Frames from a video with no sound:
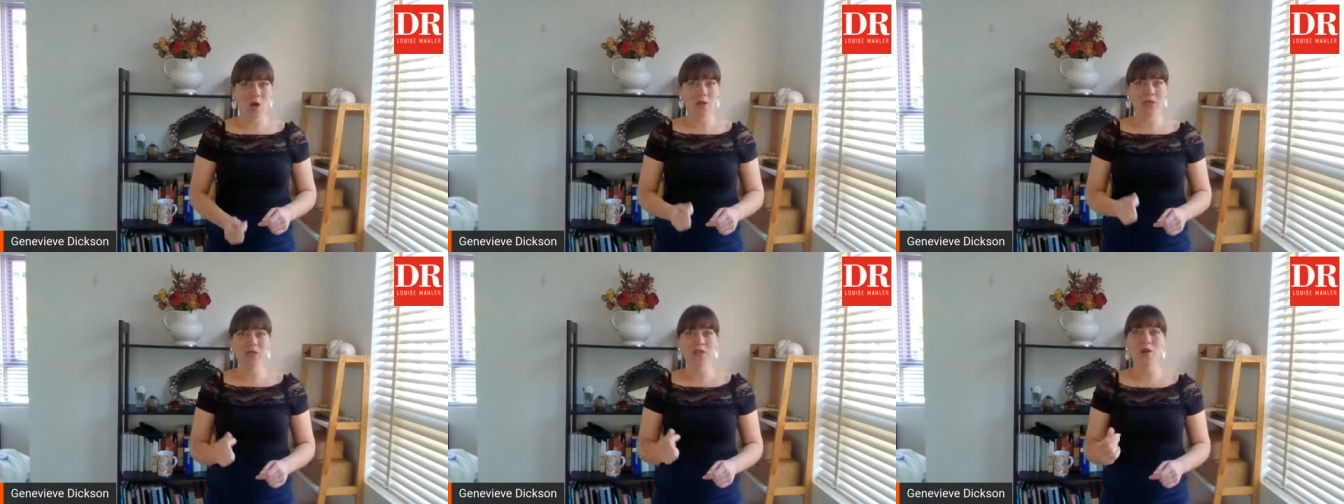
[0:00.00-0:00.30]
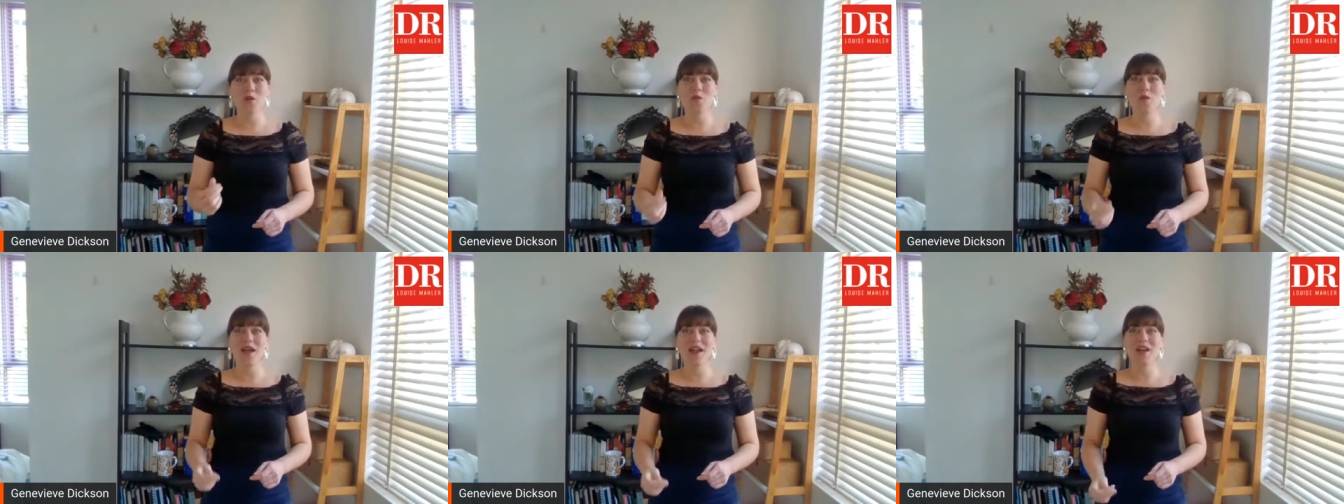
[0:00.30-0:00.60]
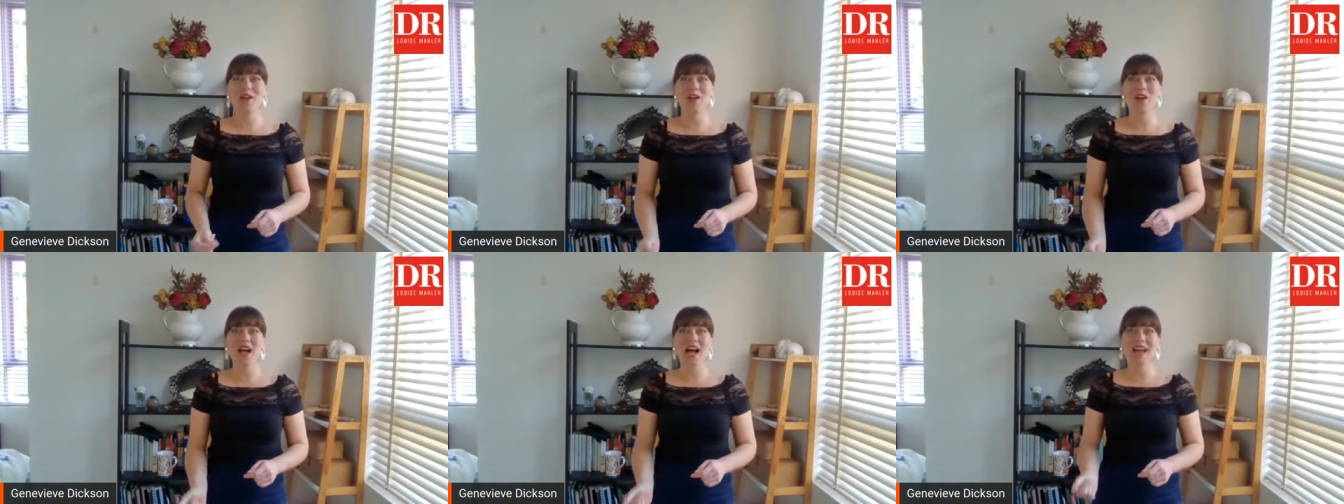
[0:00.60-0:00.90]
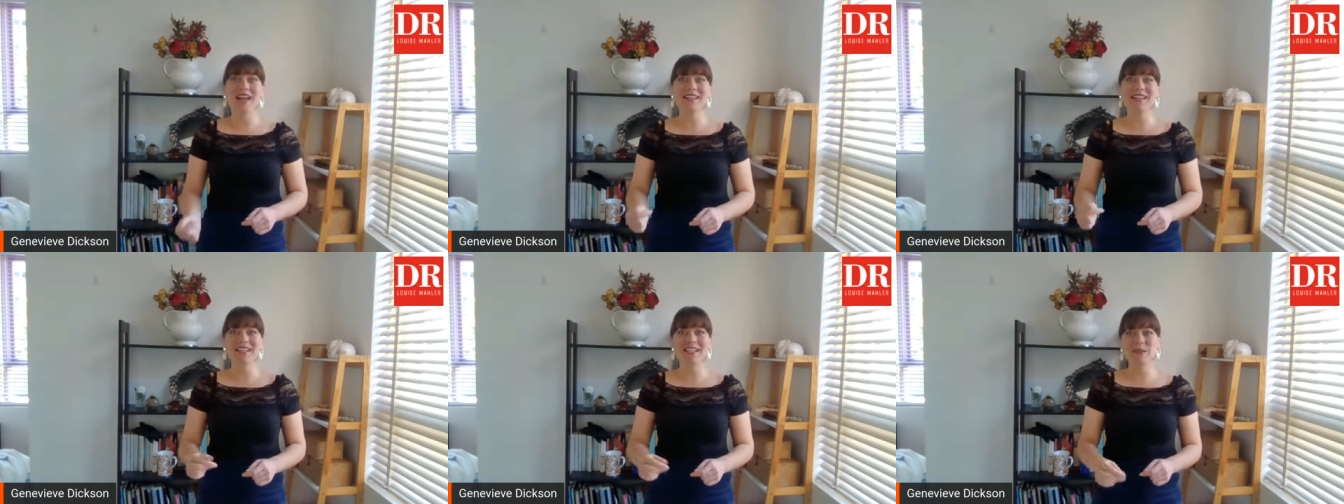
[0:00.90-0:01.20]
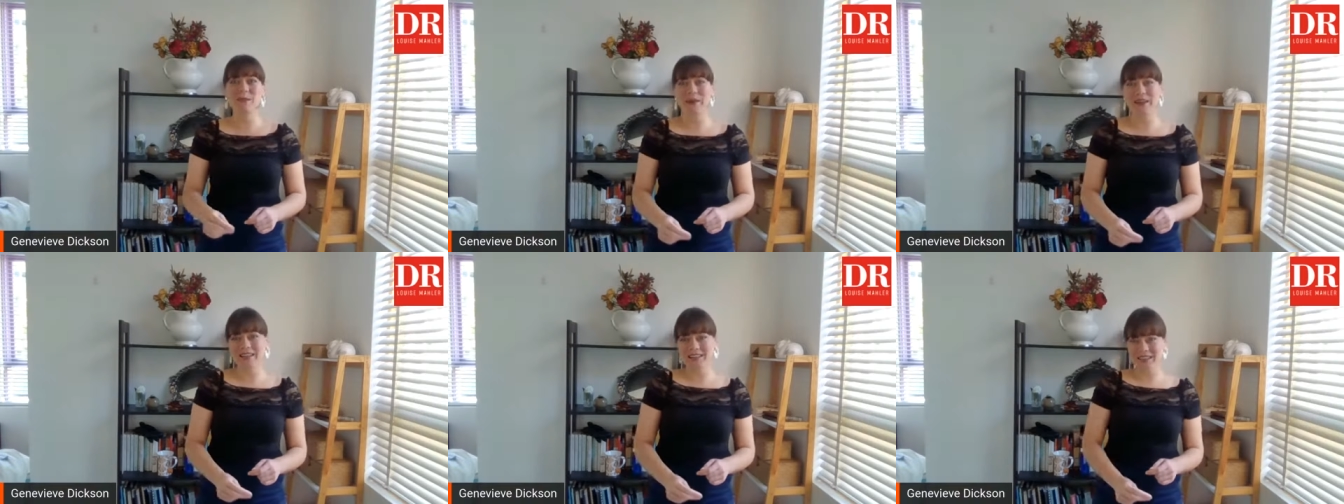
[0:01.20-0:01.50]
On the way, her
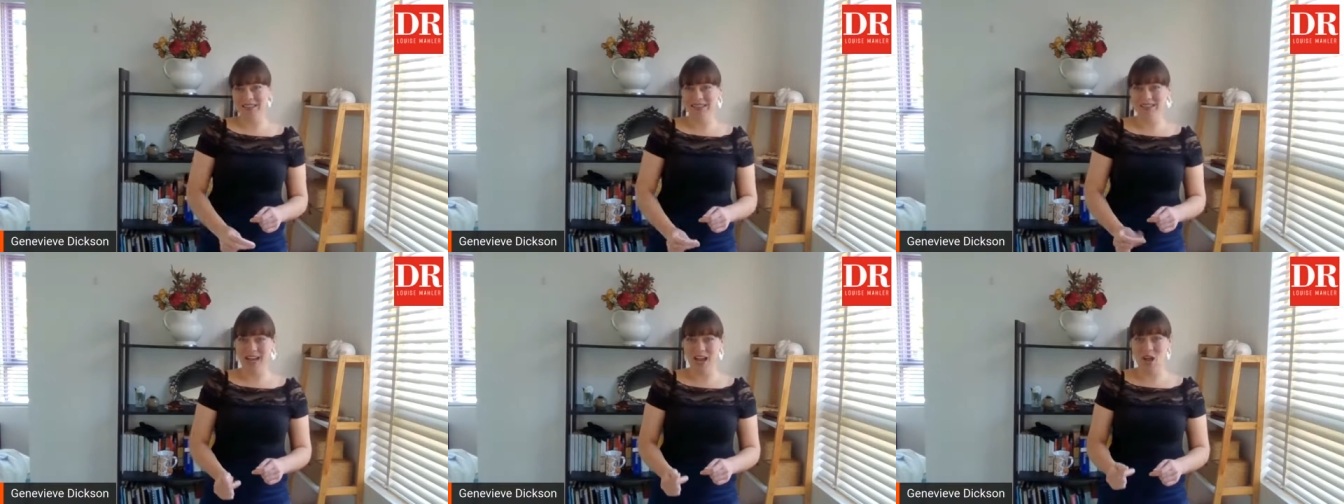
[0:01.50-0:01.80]
undies busted.